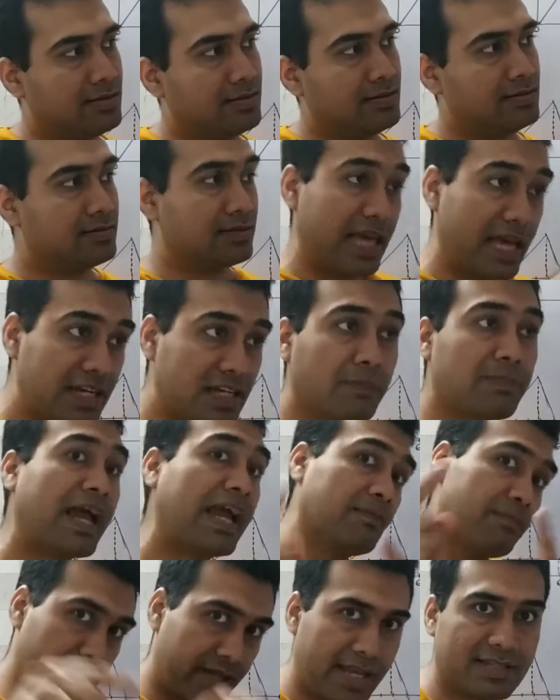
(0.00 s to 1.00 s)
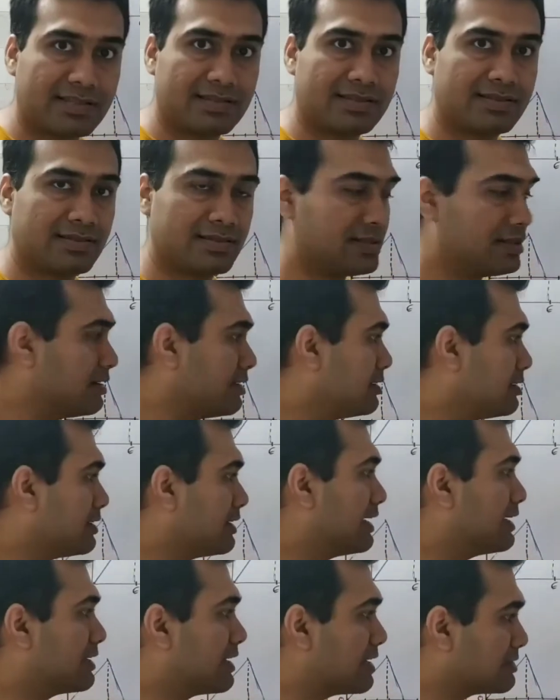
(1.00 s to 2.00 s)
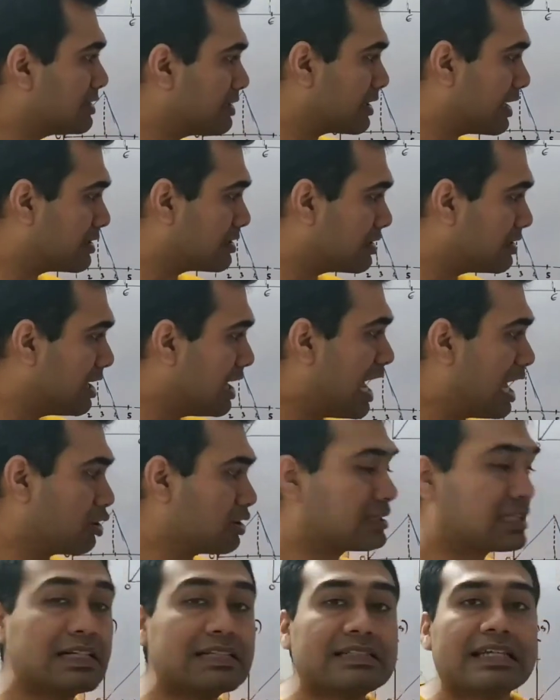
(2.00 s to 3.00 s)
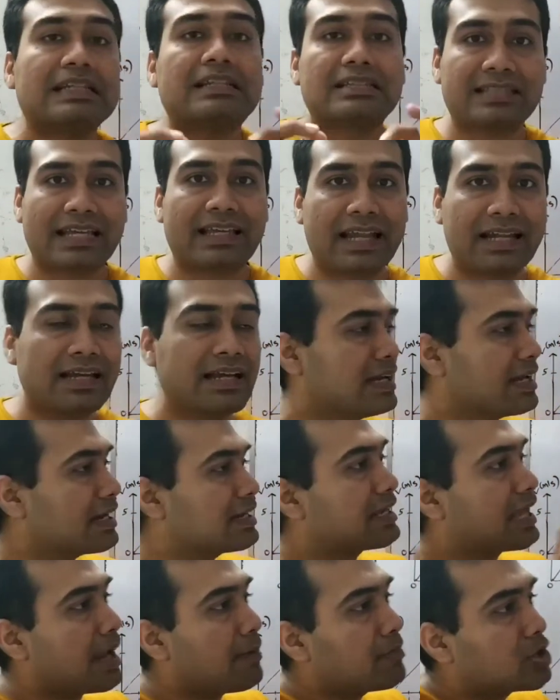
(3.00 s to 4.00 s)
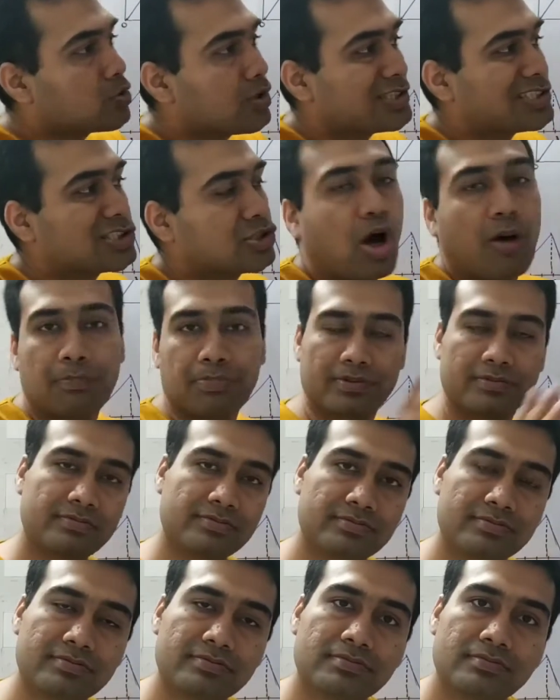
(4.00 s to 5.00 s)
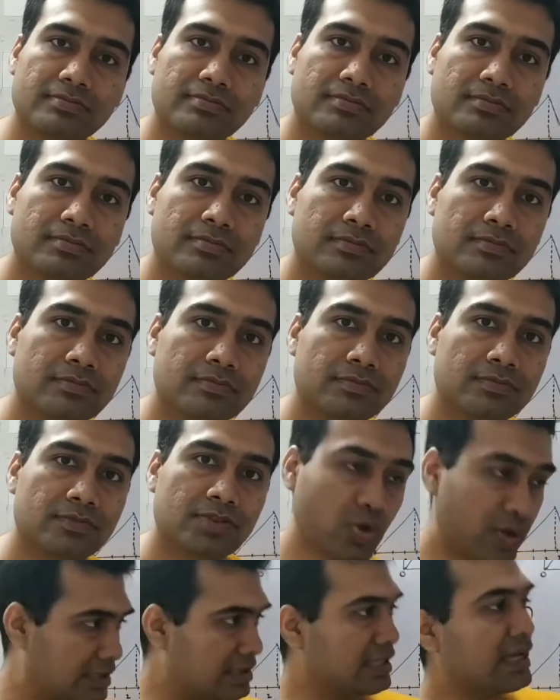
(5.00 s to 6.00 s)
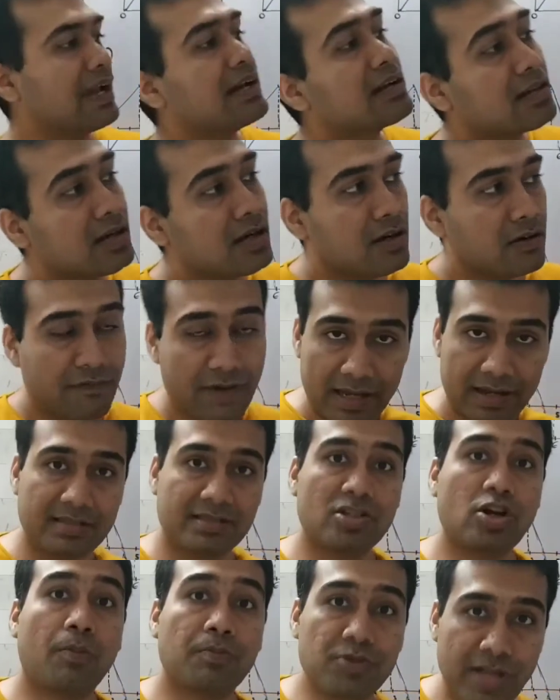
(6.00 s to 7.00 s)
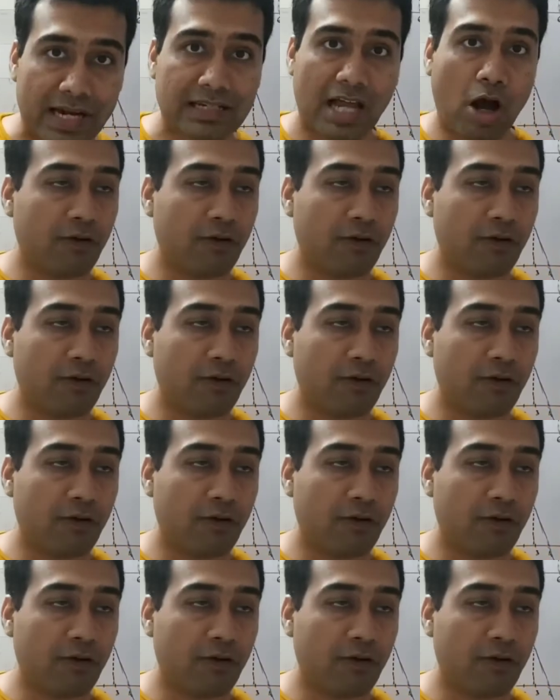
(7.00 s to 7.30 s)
Then it applied brakes, it decelerated, and on the 13th second, it came to a stop. So in the end, where is the object? How